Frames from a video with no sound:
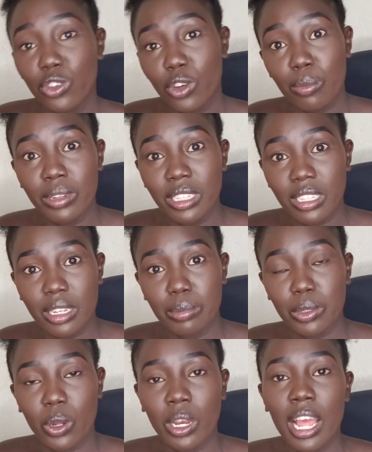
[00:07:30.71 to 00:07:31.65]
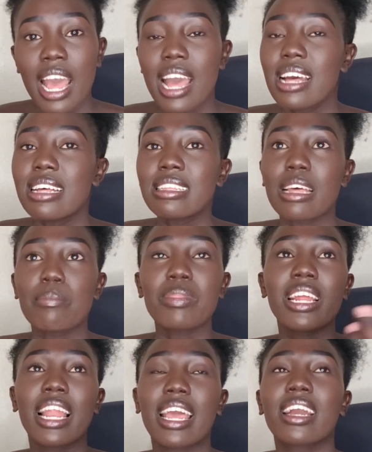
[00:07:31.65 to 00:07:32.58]
job description,
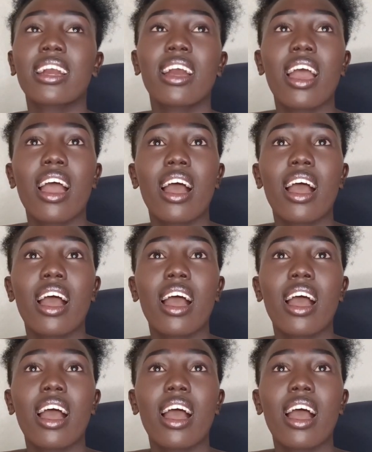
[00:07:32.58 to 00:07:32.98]
something like.